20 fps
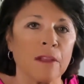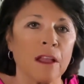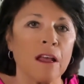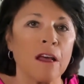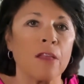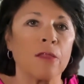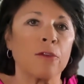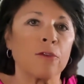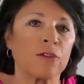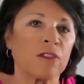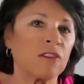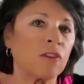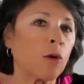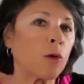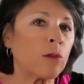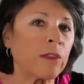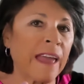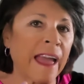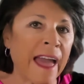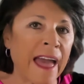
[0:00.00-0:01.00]
There's an
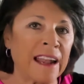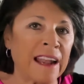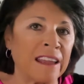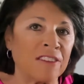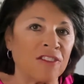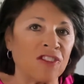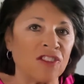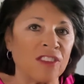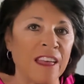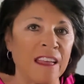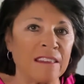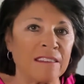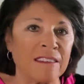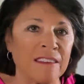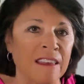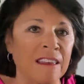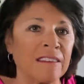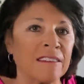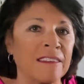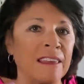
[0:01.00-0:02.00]
old adage that
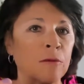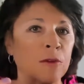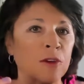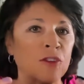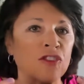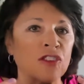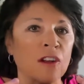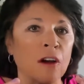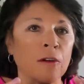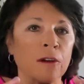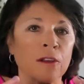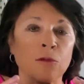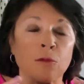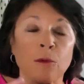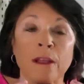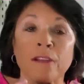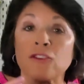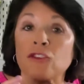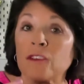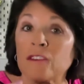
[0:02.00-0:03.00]
says that we should always
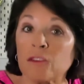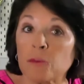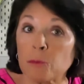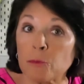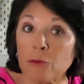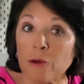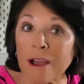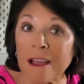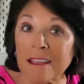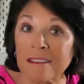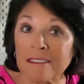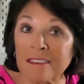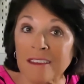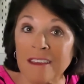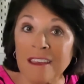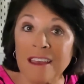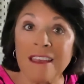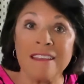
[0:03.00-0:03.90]
write to express,